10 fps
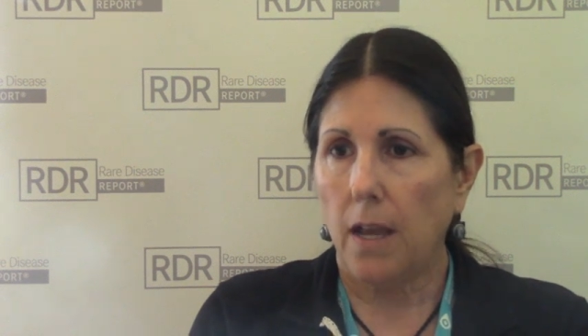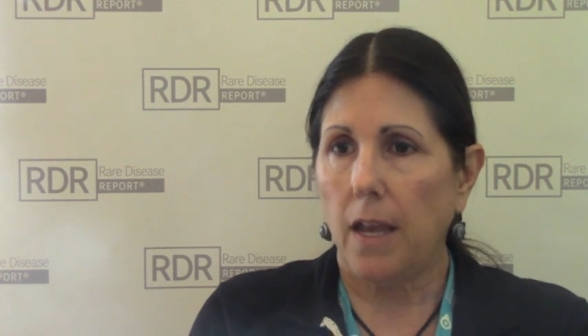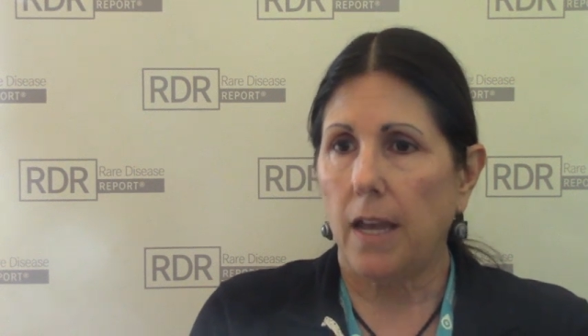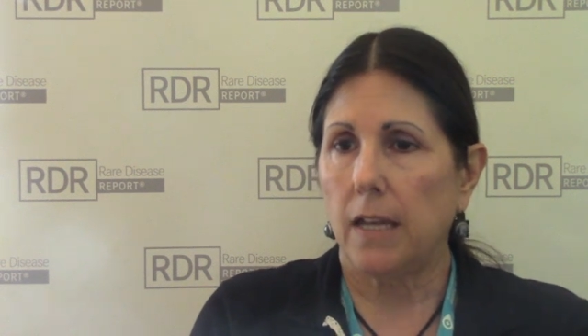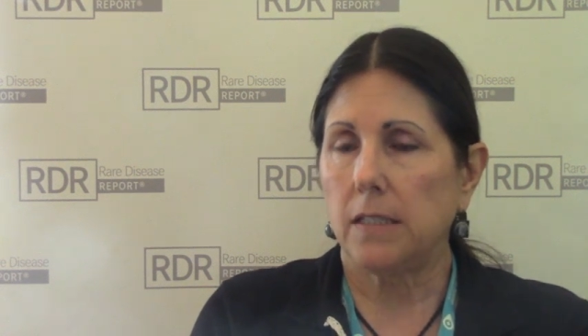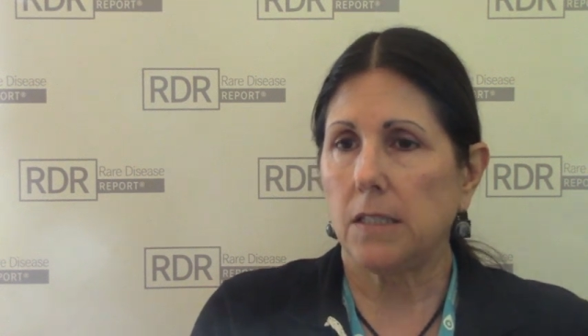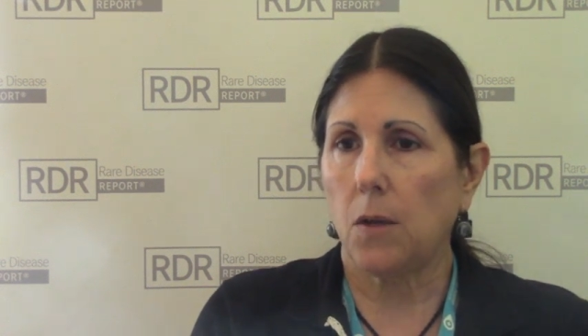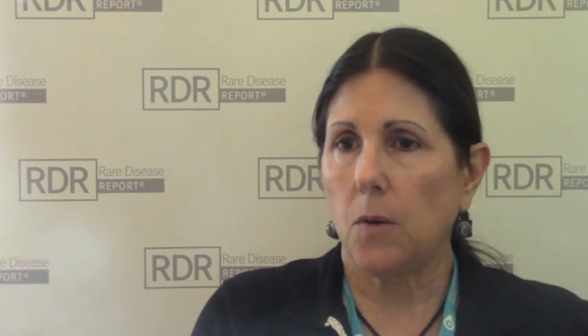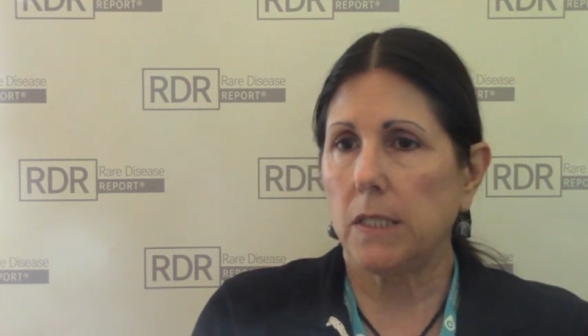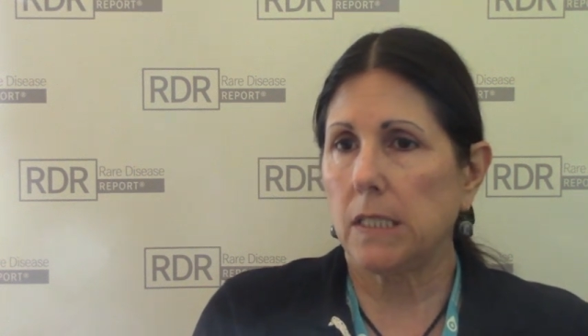and
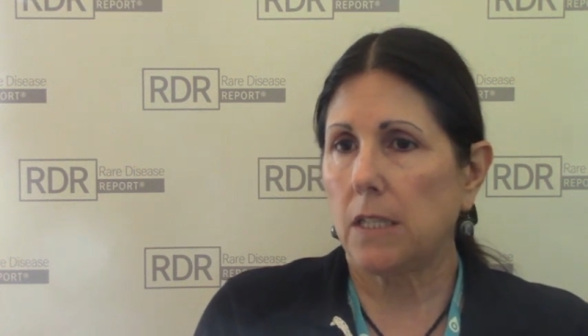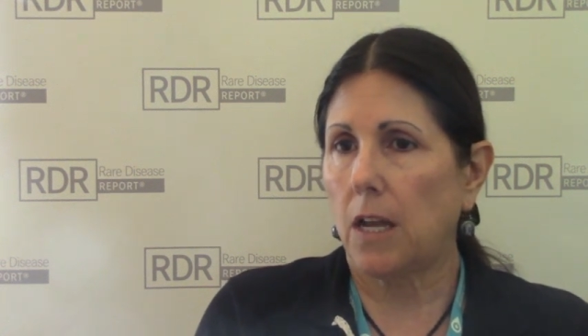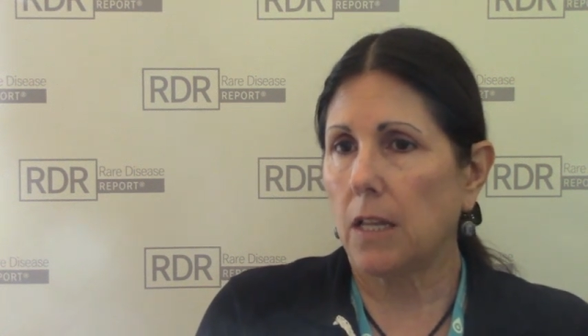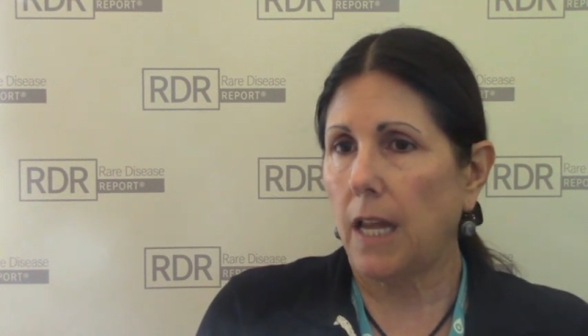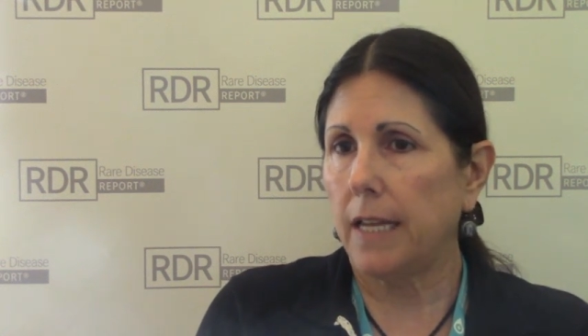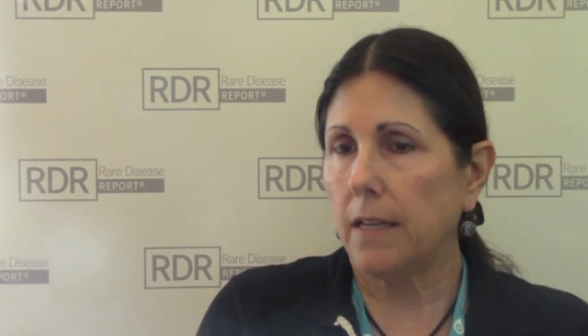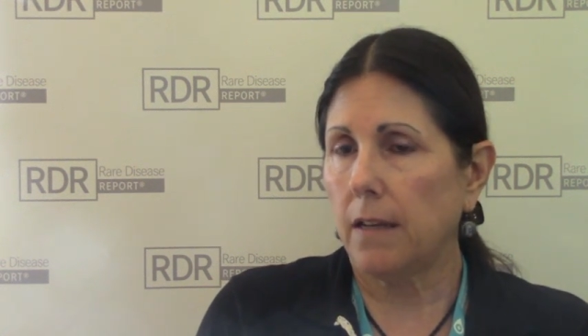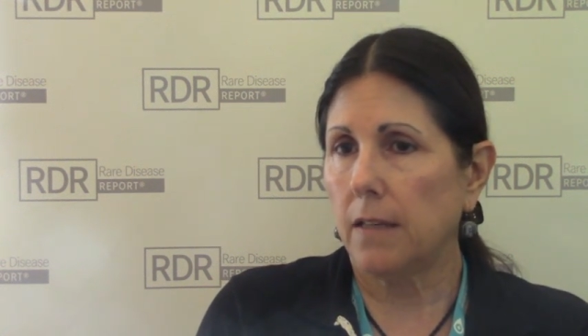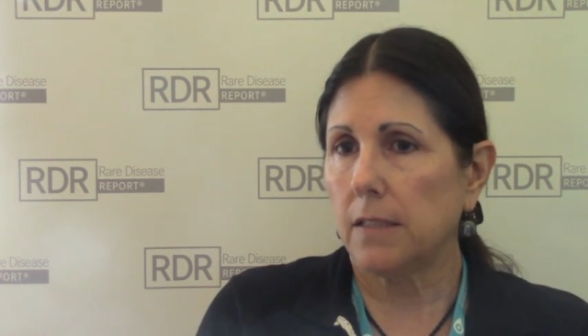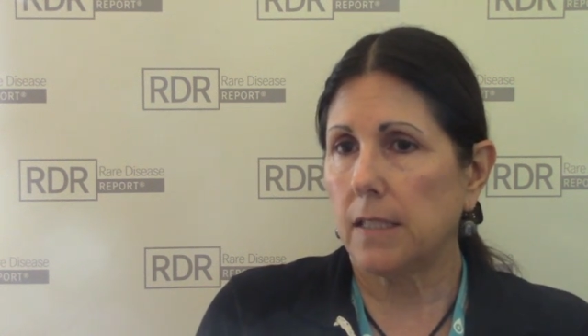so it's not like
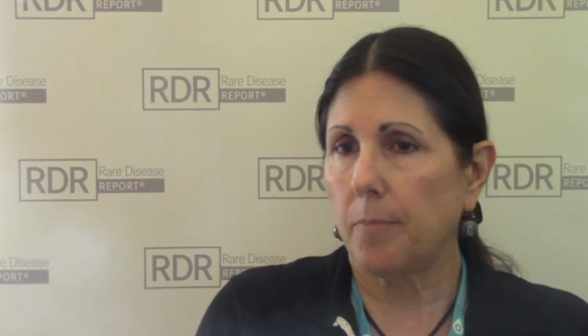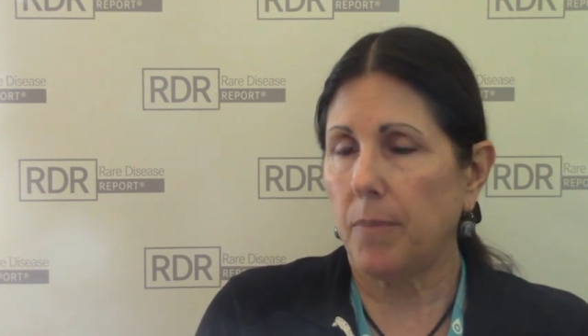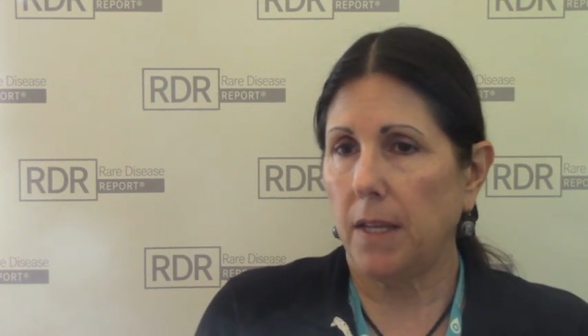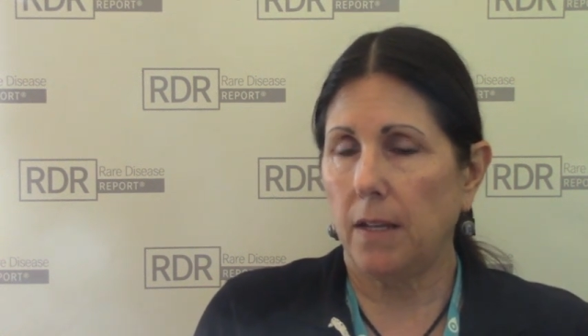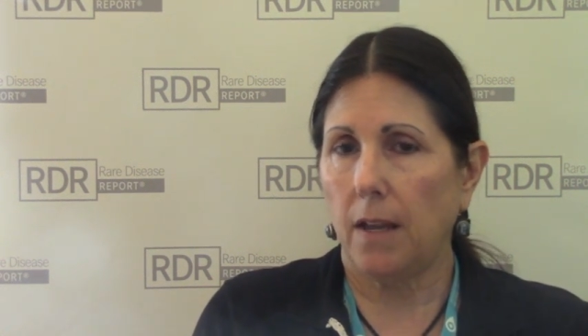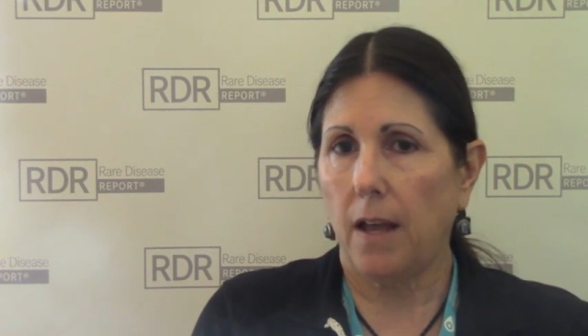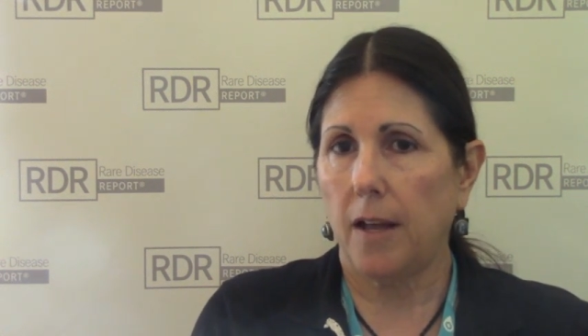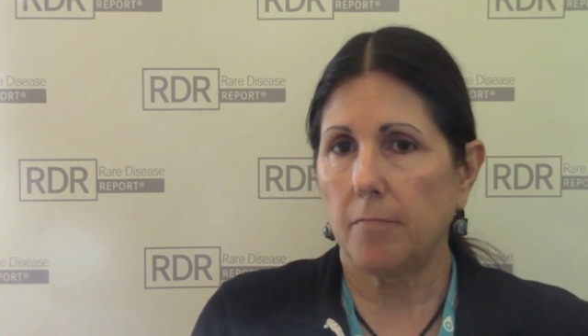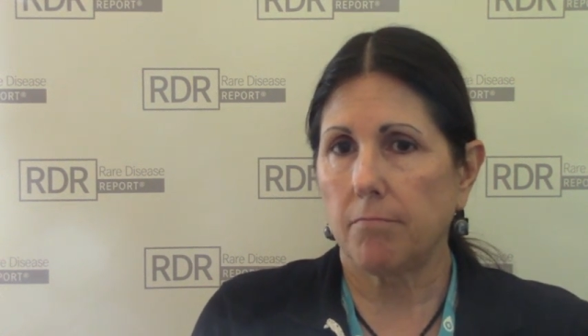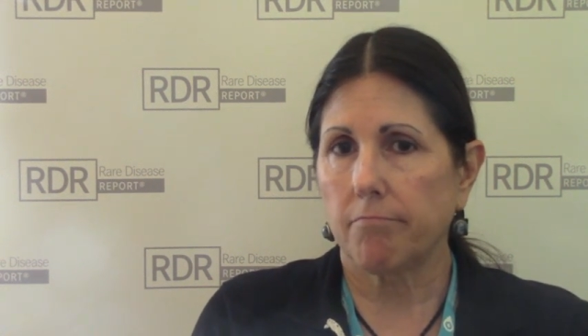something um,